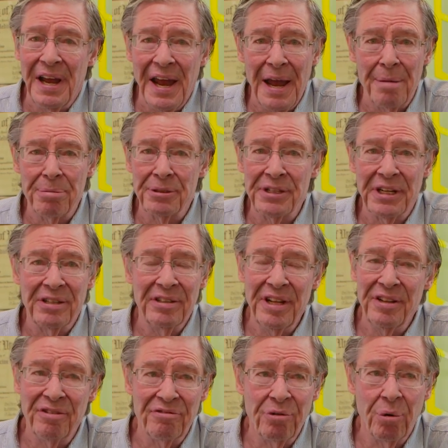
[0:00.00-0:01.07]
and particularly
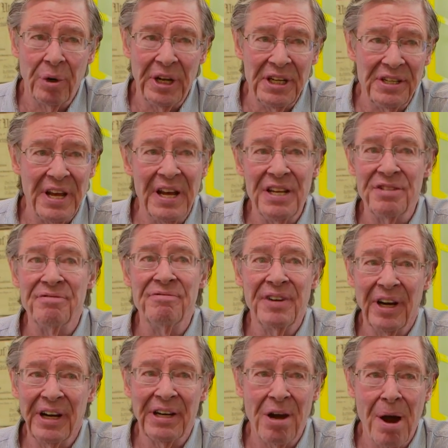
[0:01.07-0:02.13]
in the 40s, and it's
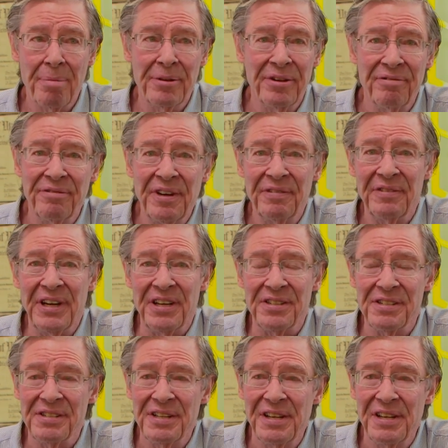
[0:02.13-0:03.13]
very common in the 50s.